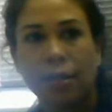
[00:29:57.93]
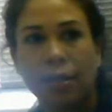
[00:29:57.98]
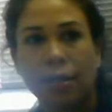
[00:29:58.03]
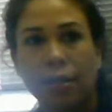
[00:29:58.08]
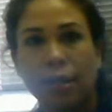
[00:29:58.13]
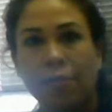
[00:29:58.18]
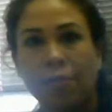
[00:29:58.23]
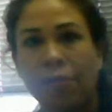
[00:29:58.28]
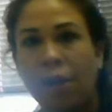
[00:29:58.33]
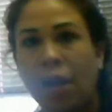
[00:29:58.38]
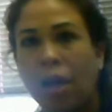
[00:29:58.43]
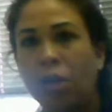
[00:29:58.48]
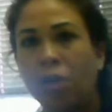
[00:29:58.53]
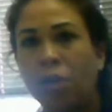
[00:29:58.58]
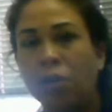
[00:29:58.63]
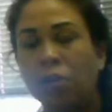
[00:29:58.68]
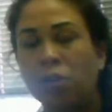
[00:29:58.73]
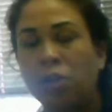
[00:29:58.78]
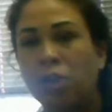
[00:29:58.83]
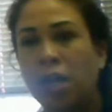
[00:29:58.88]
if they
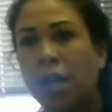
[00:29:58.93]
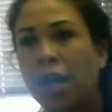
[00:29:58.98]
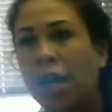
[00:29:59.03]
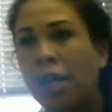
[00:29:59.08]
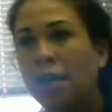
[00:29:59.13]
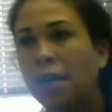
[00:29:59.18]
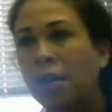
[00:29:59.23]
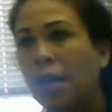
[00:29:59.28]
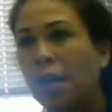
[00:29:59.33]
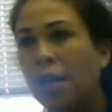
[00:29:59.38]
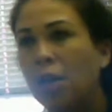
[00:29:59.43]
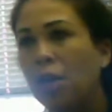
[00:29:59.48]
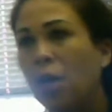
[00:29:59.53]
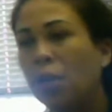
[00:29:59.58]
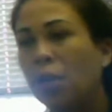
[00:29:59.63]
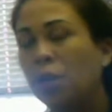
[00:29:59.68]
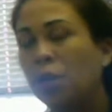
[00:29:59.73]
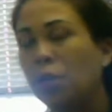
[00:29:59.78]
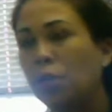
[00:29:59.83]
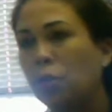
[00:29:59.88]
understand and know how
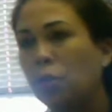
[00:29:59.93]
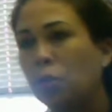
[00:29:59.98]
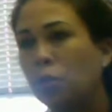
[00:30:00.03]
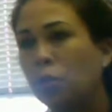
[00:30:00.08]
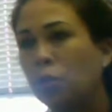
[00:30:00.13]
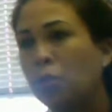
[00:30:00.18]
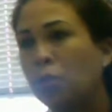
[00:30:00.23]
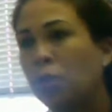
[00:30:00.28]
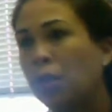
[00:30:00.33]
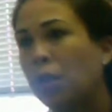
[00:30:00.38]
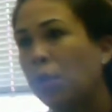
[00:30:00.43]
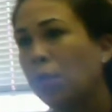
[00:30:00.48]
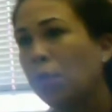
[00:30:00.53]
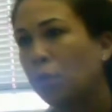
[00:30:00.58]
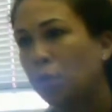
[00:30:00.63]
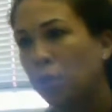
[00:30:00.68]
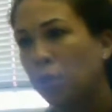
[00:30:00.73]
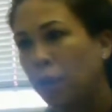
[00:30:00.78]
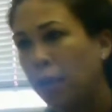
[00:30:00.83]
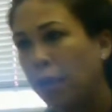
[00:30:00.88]
to do social media
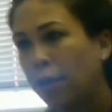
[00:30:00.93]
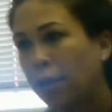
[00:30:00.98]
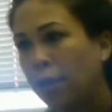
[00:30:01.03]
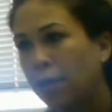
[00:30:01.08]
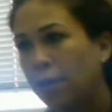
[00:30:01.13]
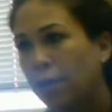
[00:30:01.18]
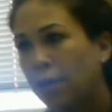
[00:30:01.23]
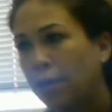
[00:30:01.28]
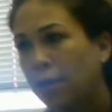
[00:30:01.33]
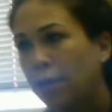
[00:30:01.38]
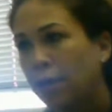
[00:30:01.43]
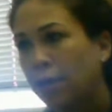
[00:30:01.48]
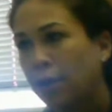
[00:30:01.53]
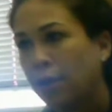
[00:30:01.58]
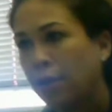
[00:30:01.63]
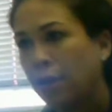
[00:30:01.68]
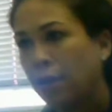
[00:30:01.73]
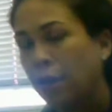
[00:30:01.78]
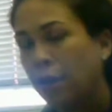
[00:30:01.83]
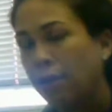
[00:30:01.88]
recruiting,
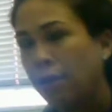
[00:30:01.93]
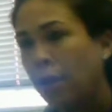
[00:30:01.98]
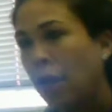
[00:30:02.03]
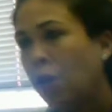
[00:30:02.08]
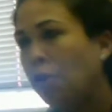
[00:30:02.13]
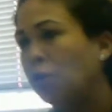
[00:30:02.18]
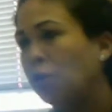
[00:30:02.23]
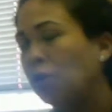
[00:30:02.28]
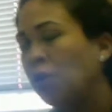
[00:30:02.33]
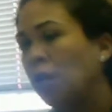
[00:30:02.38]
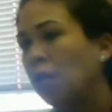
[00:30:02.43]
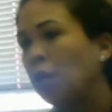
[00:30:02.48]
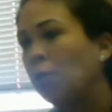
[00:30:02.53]
if they understand the